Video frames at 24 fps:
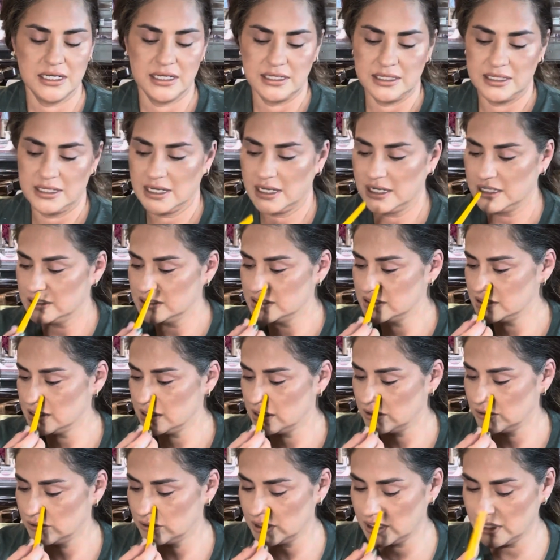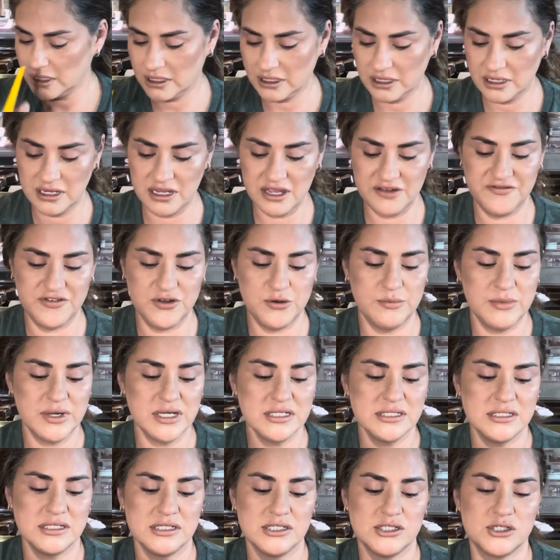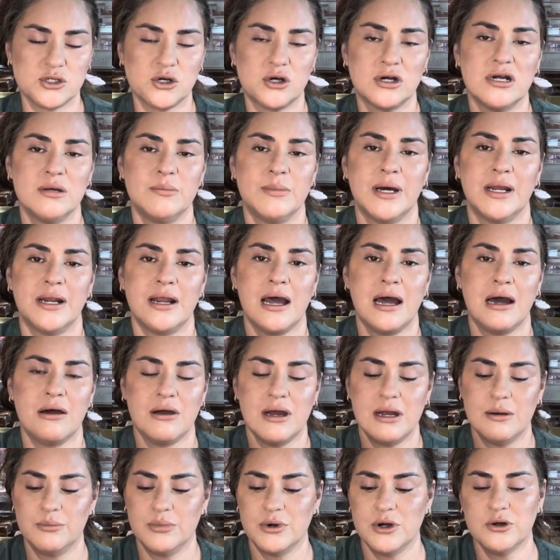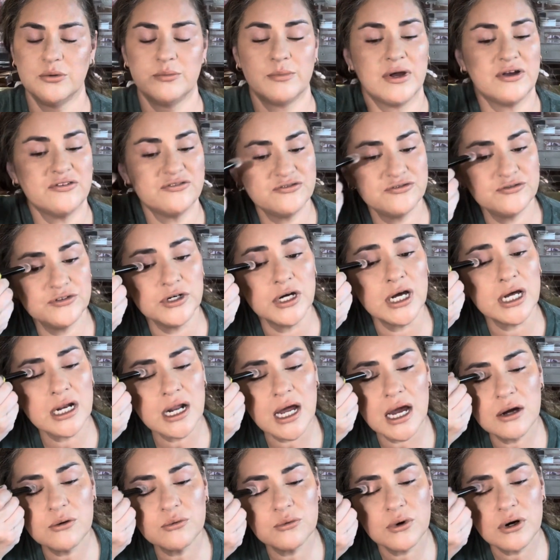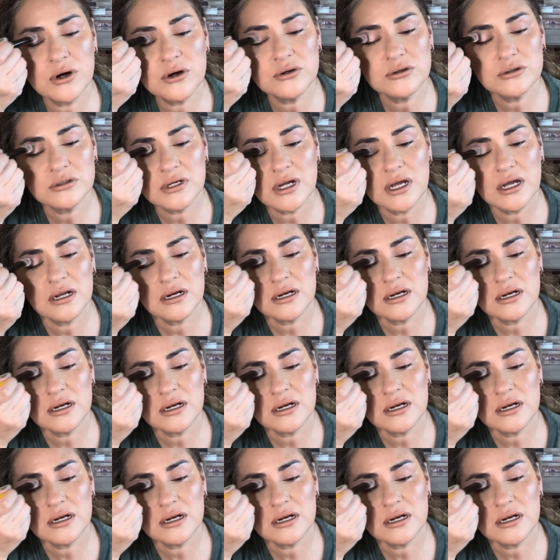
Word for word: Yeah, so if you missed the story about how I broke my foot, I won't,